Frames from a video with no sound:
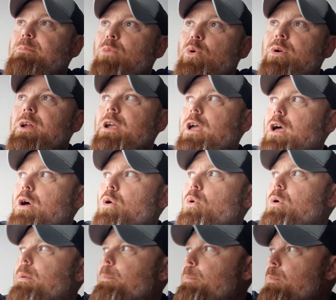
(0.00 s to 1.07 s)
more to go.
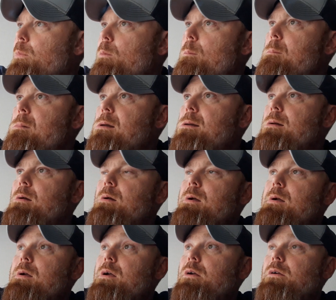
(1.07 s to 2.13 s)

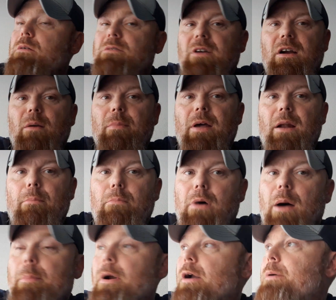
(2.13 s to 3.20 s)
Talk about a
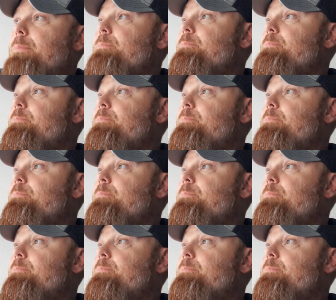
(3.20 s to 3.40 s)
bummer.